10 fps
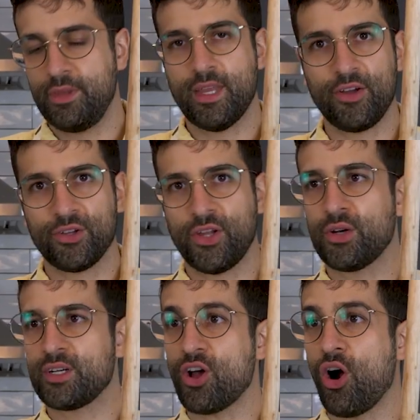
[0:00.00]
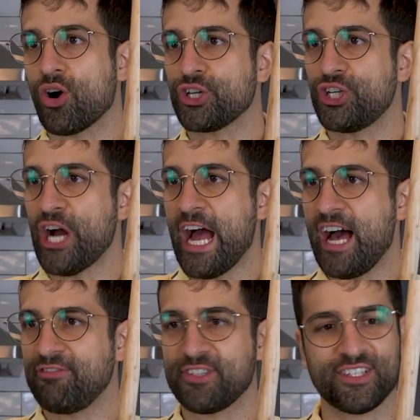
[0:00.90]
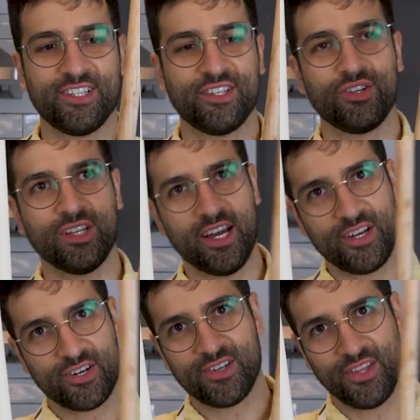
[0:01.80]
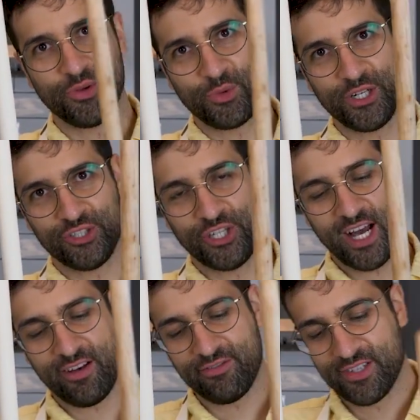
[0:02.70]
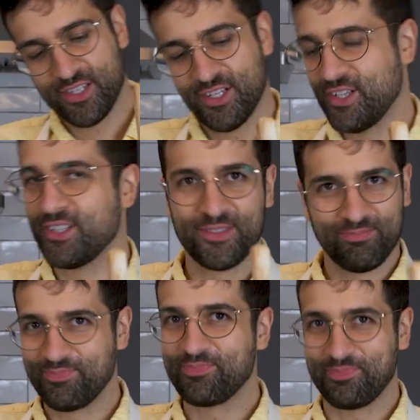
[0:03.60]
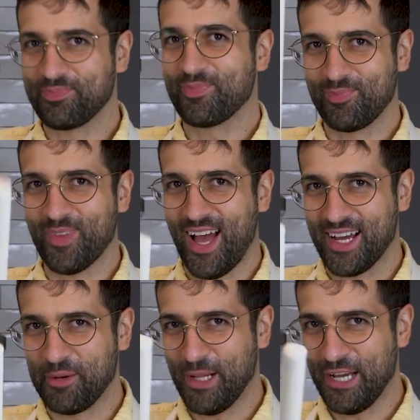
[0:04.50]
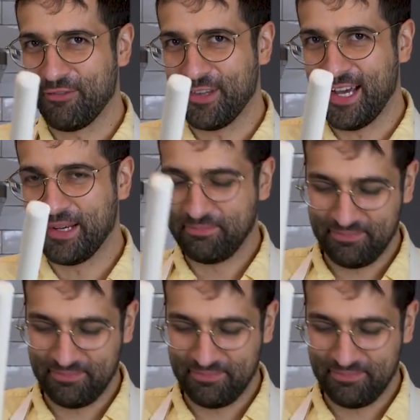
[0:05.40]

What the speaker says: Now you'll notice our shaft is a little lighter than the real shaft. I got a plan for that.